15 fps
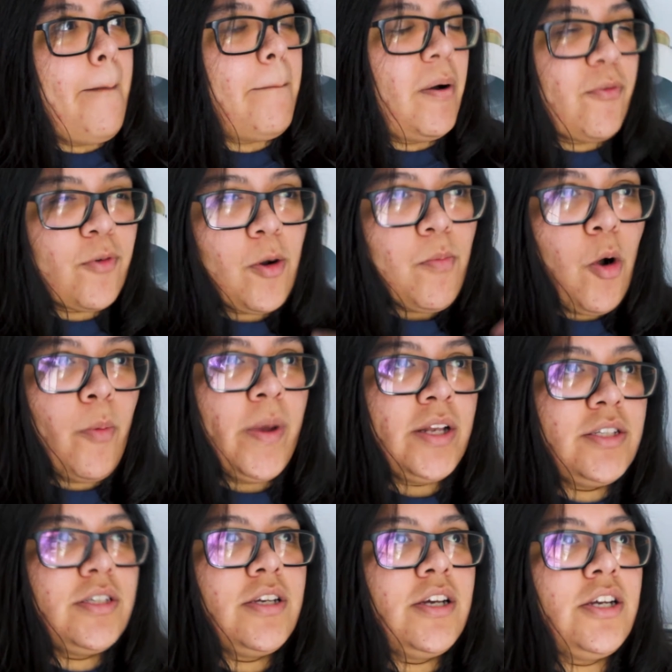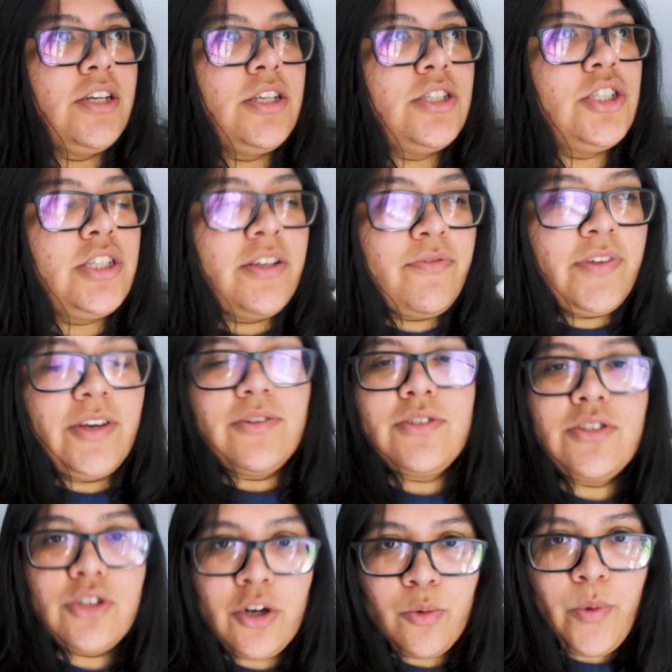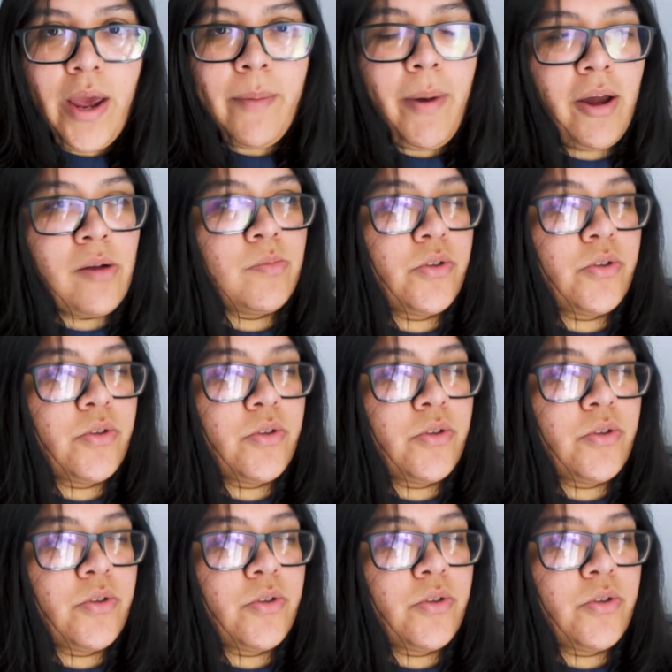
But for a moment she feels a certain way about him,